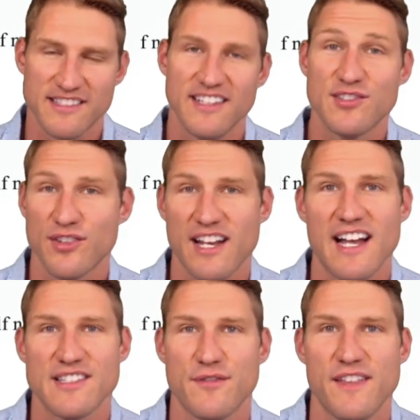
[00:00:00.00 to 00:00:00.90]
these are the
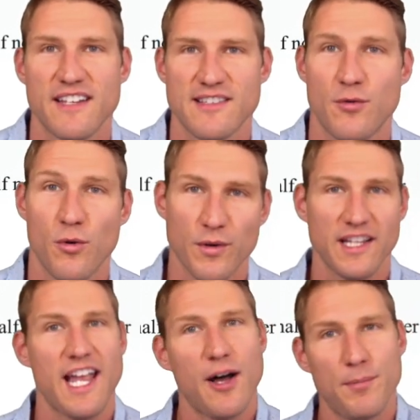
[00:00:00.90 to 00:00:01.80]
kinds of things that will
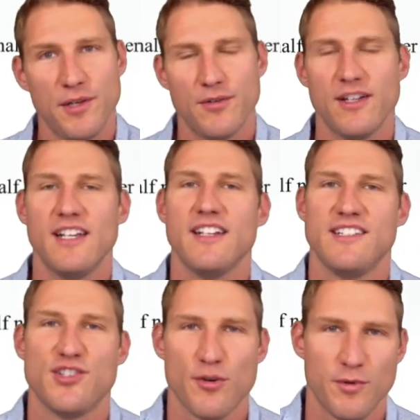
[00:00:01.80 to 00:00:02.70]
really help you
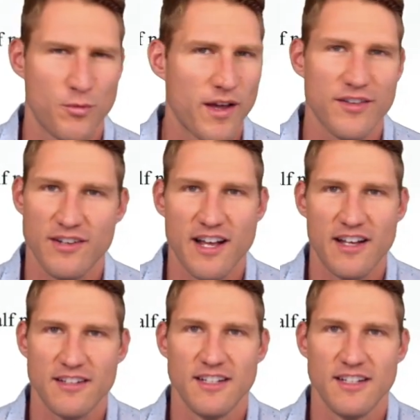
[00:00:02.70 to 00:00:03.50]
determine whether or not,